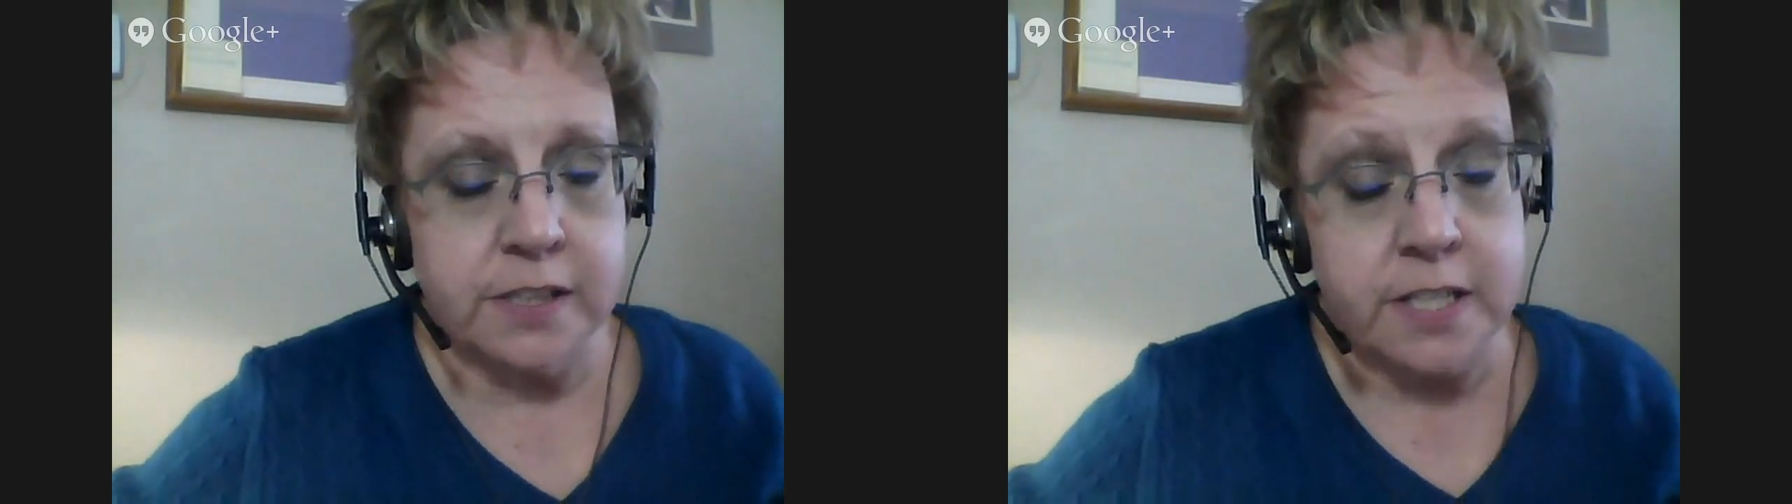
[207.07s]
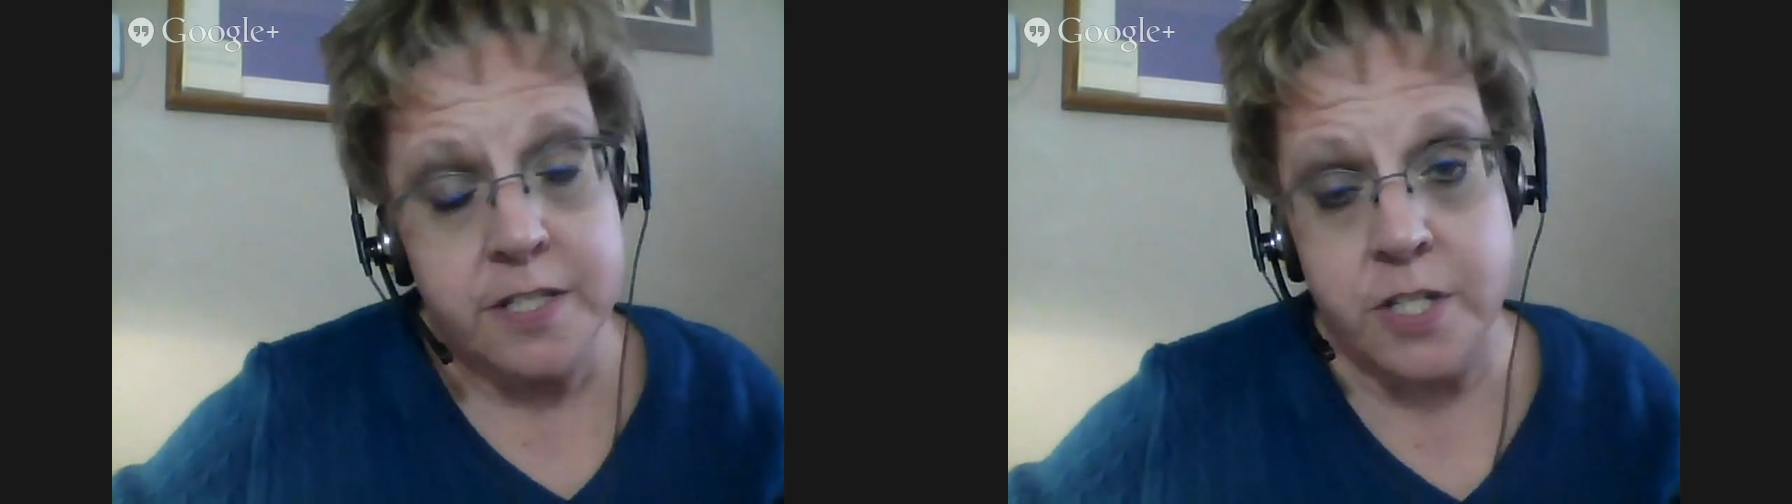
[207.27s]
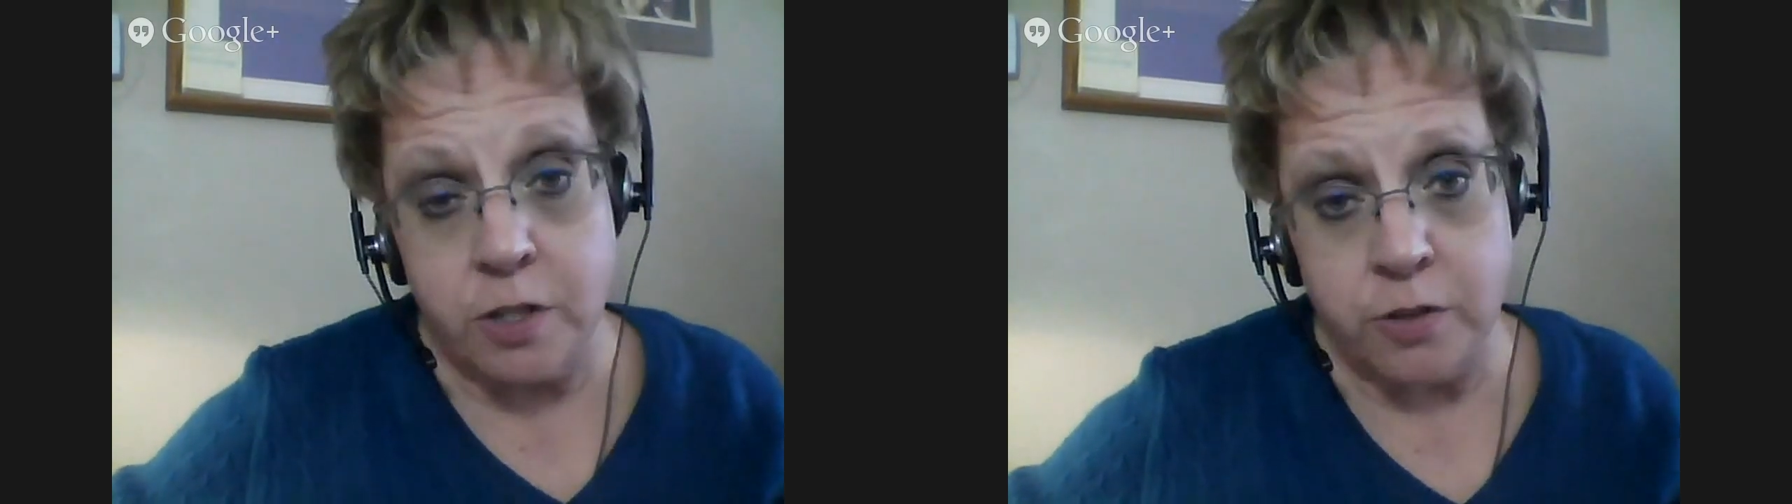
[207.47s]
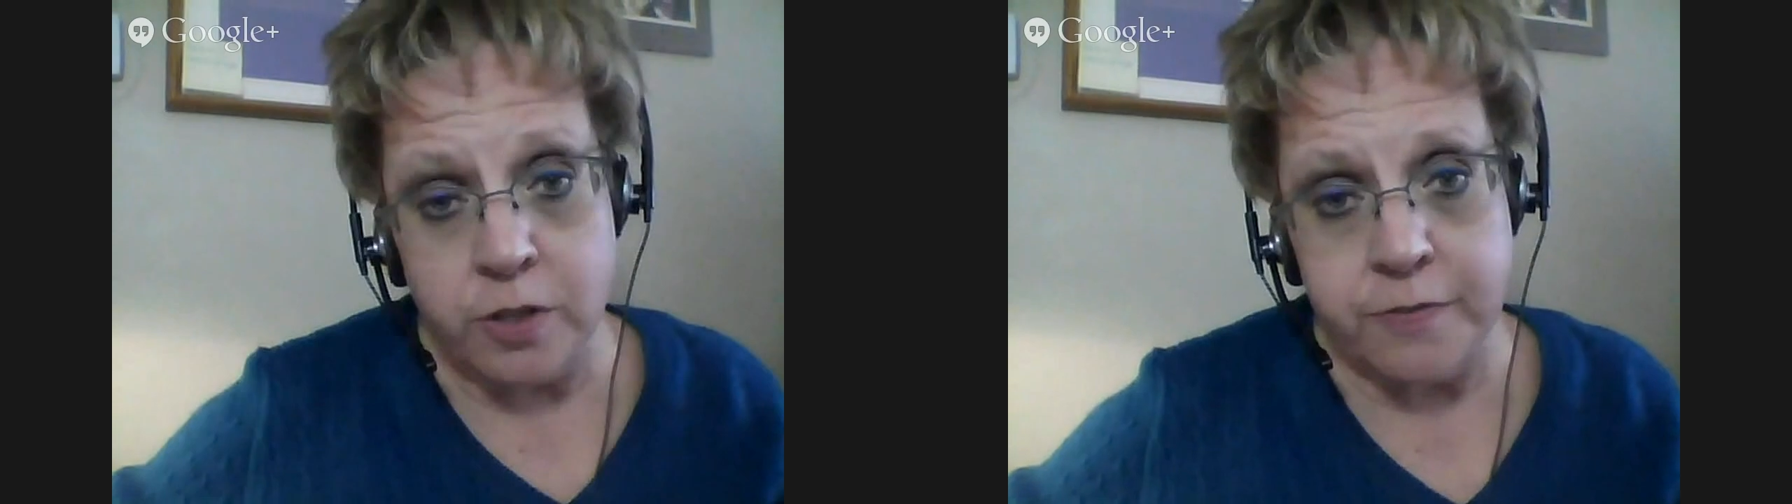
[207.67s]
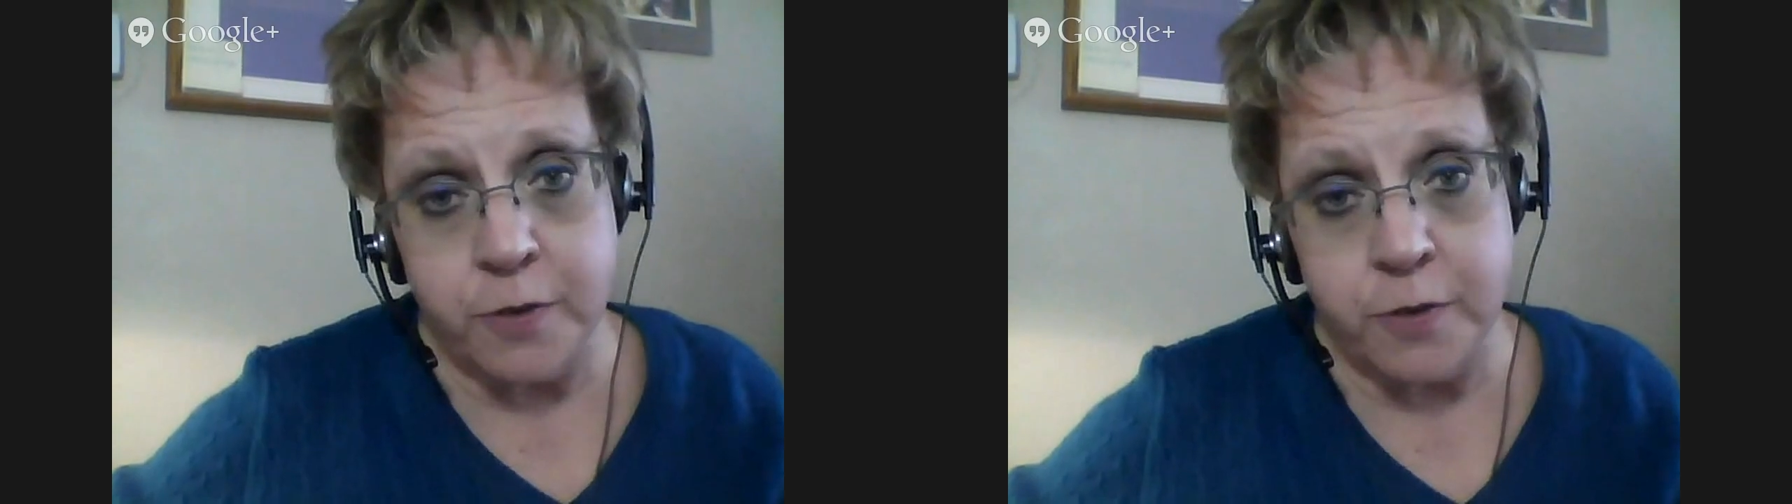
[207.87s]
consider,
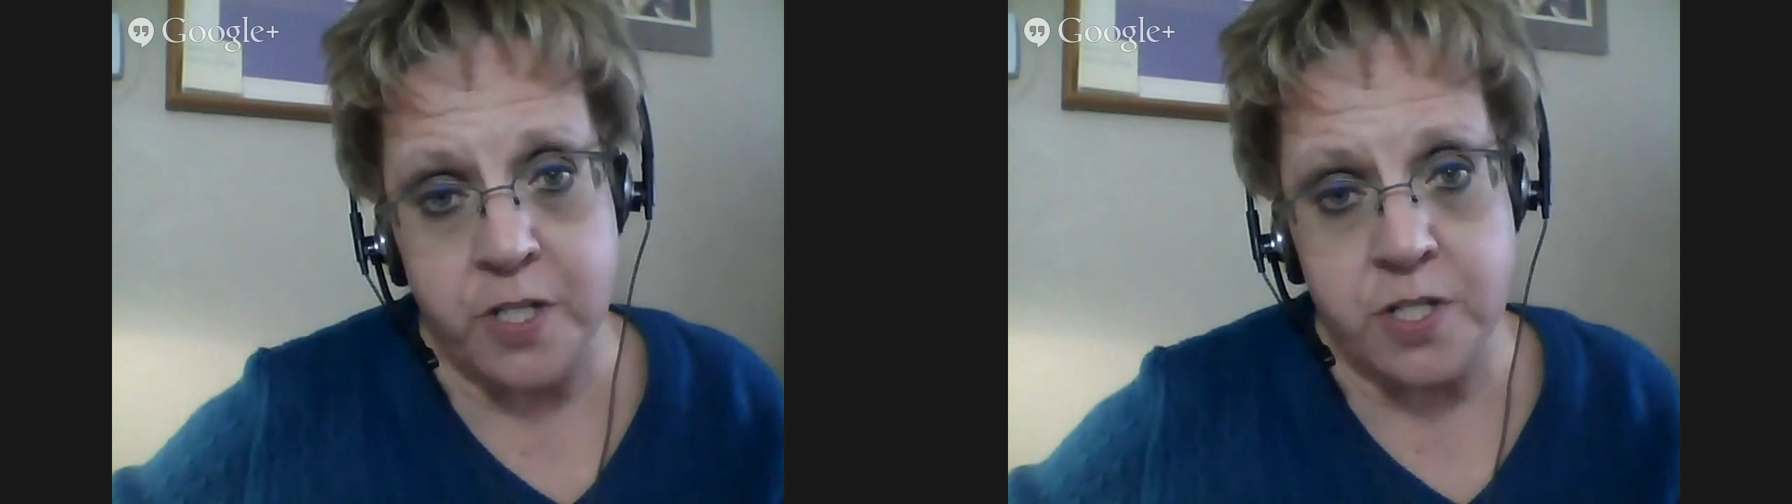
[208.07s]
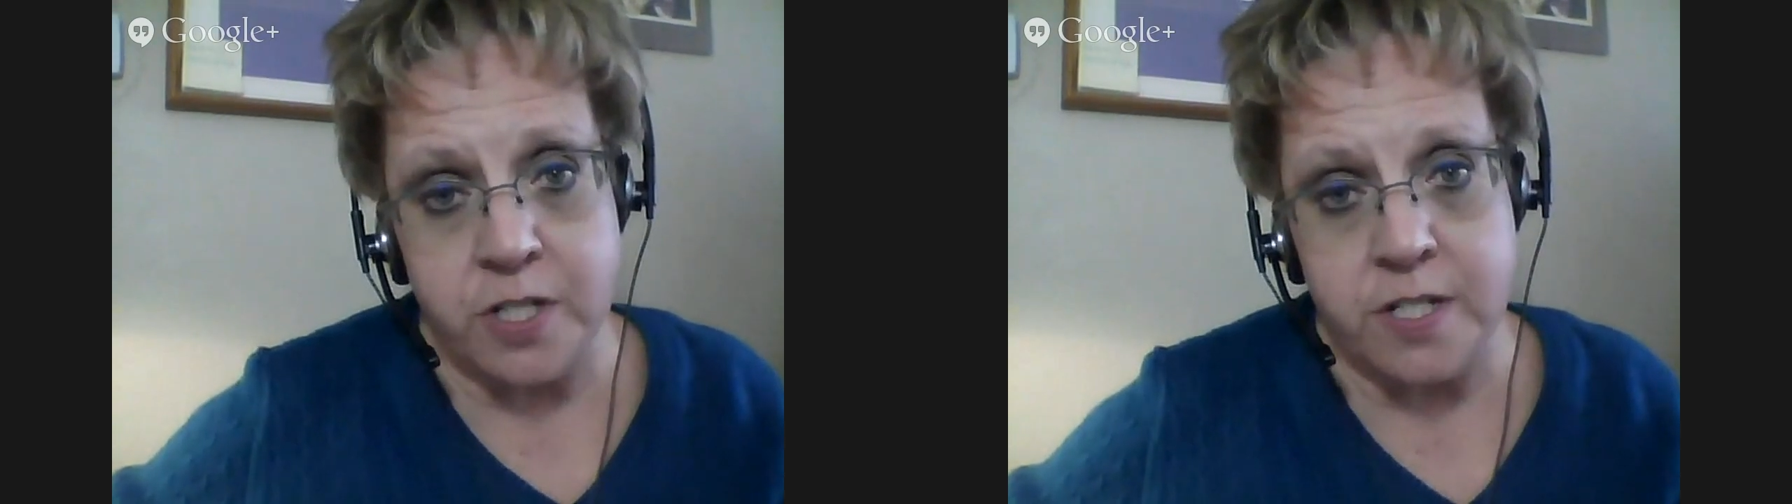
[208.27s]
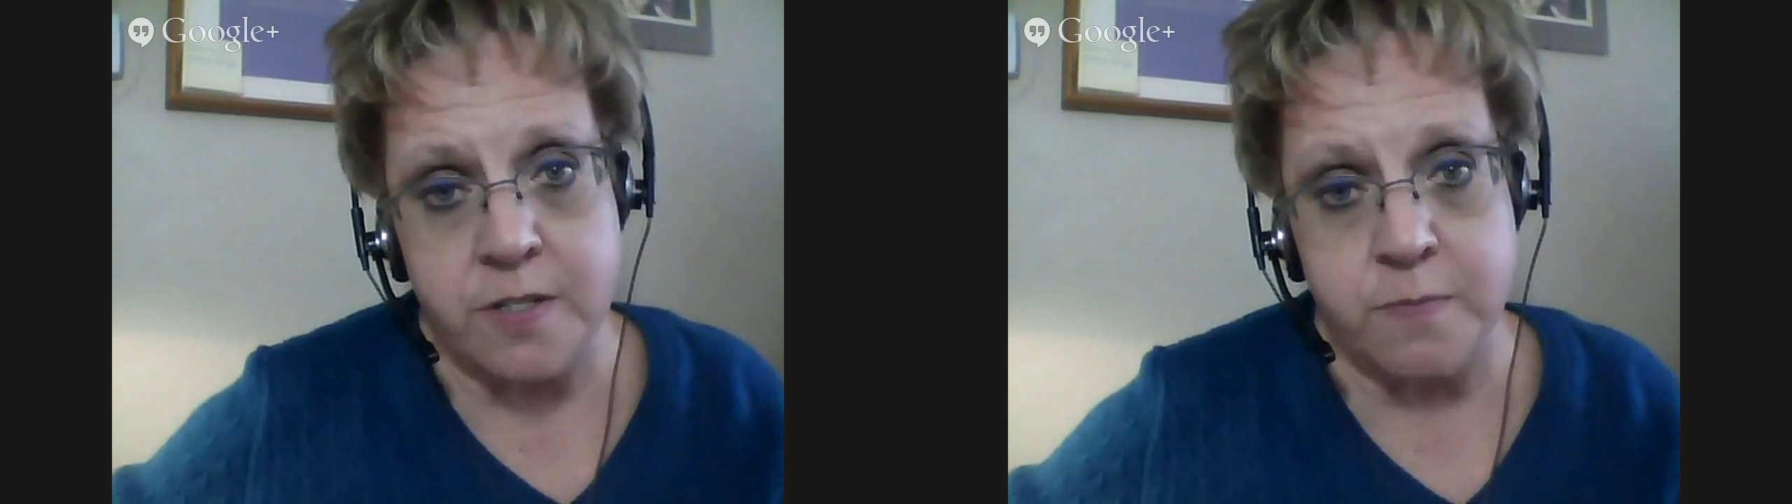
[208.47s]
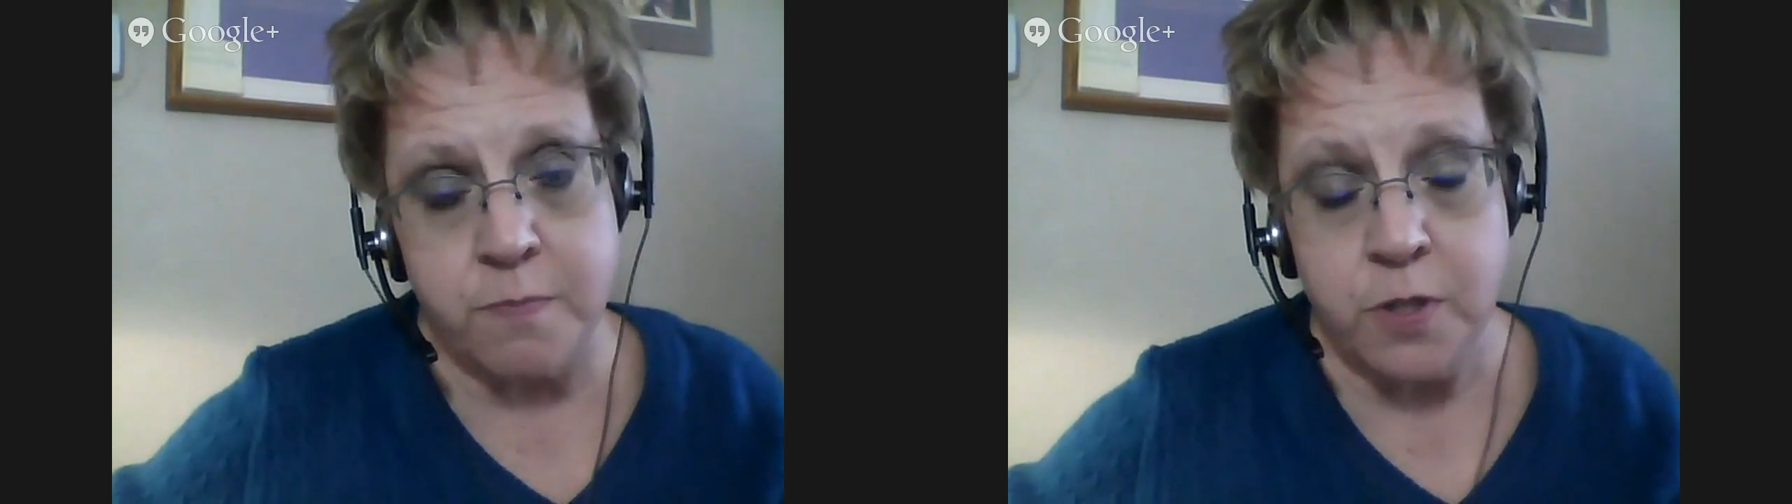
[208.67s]
if your budget is,